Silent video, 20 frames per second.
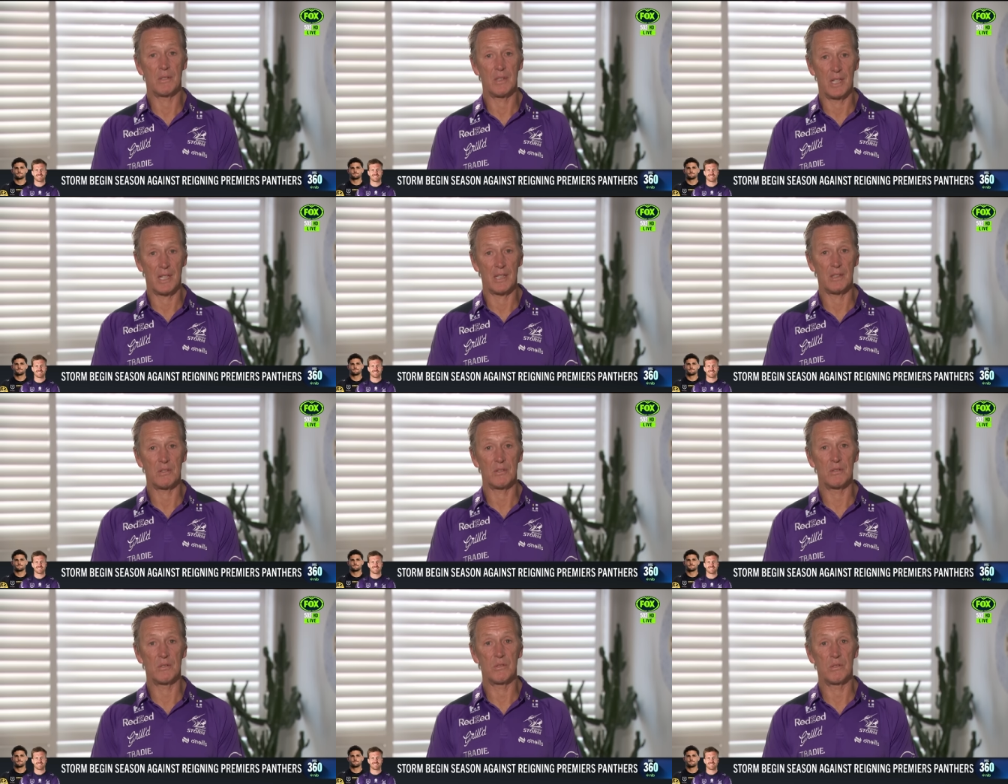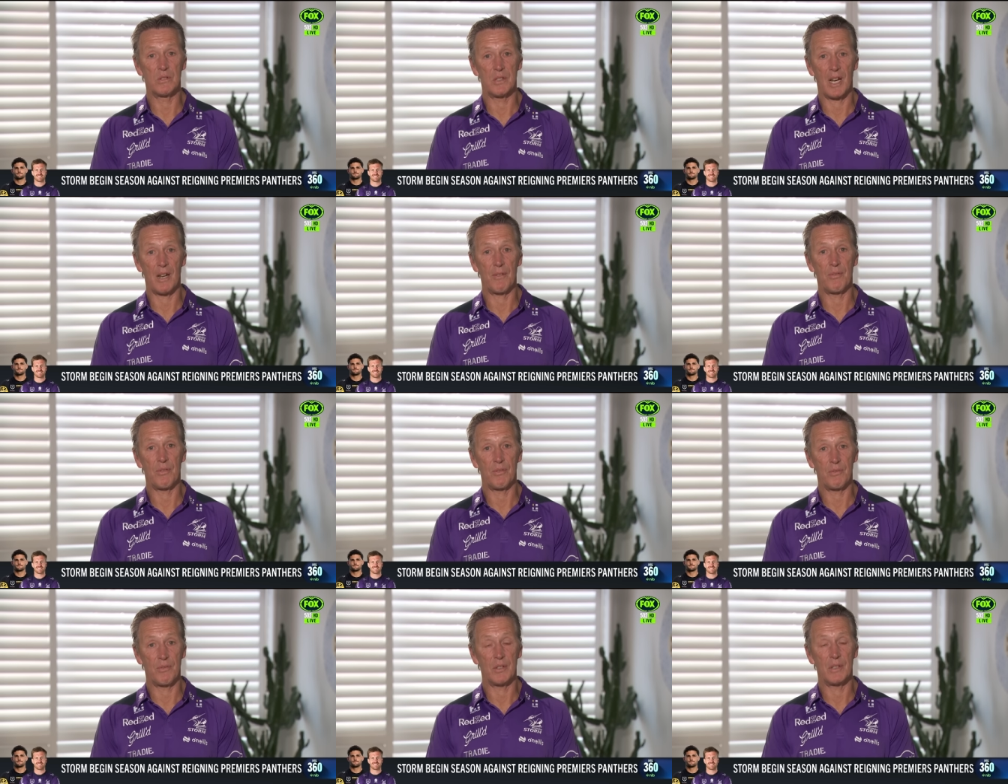You know
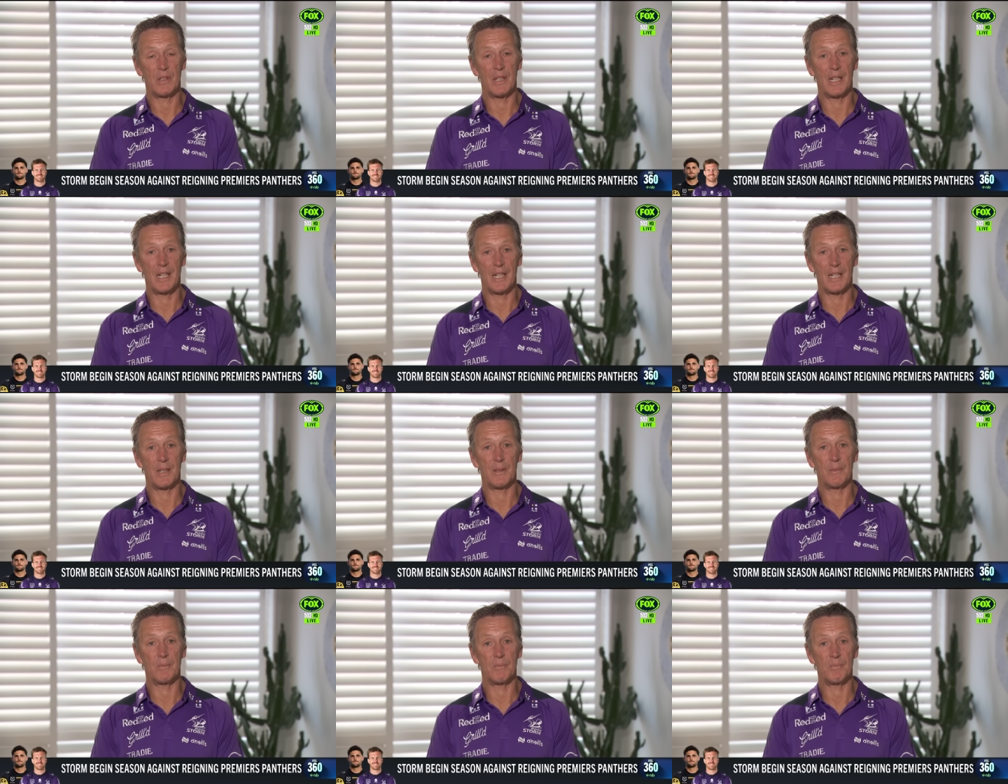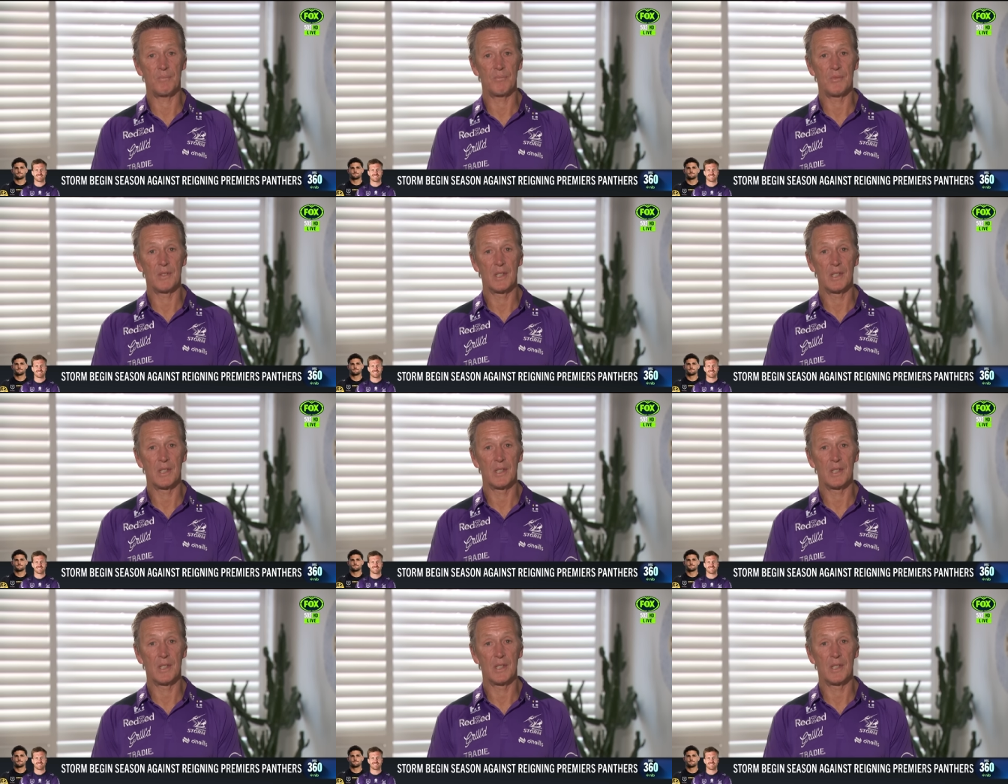tough um,